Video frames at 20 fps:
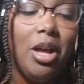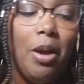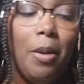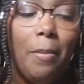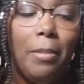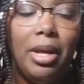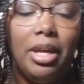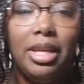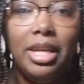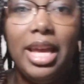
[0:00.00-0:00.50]

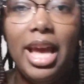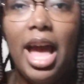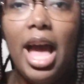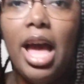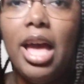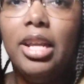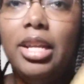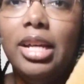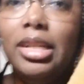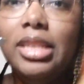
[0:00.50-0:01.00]
But yeah,
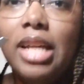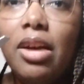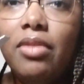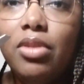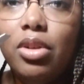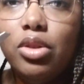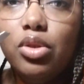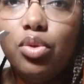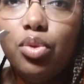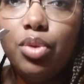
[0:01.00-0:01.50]
it does have
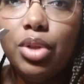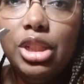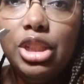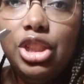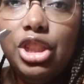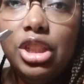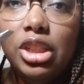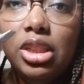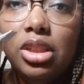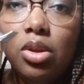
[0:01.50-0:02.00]
those
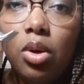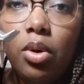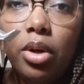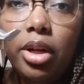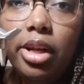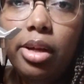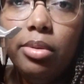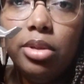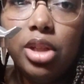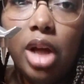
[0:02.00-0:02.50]
ridges on
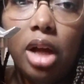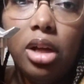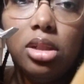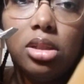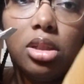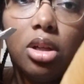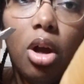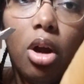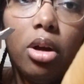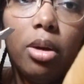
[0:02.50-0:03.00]
it, which
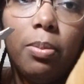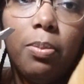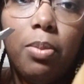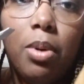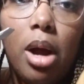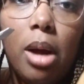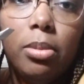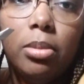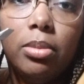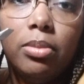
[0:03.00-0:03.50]
honestly aren't a
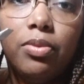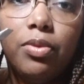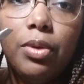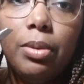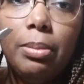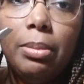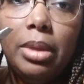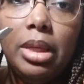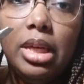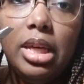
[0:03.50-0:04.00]
problem for
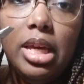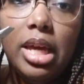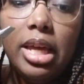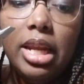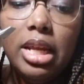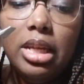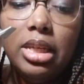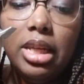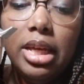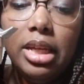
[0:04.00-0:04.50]
me. And
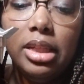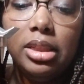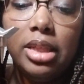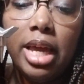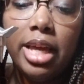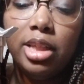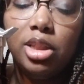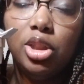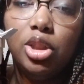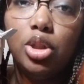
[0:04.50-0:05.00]
it didn't
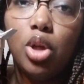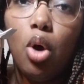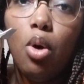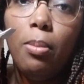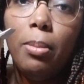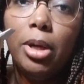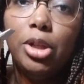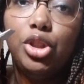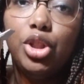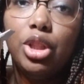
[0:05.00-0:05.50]
take so
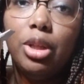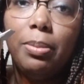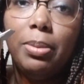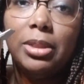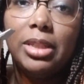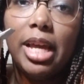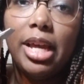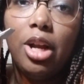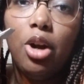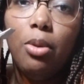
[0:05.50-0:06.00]
much of the
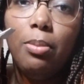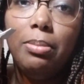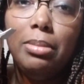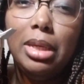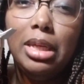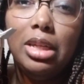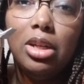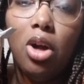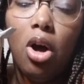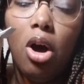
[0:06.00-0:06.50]
potato
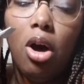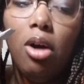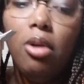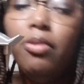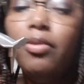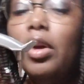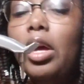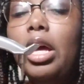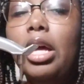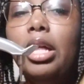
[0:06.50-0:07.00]
meat
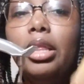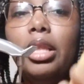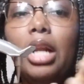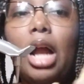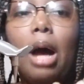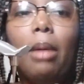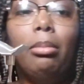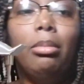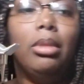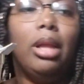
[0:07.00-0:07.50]
off that
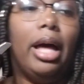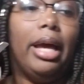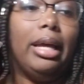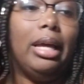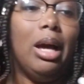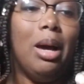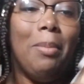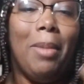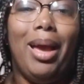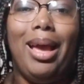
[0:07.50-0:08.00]
I'm like,
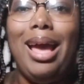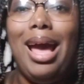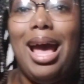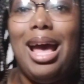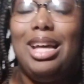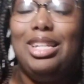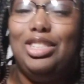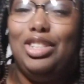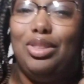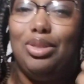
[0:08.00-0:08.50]
oh my
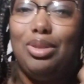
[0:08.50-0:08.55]
gosh, you're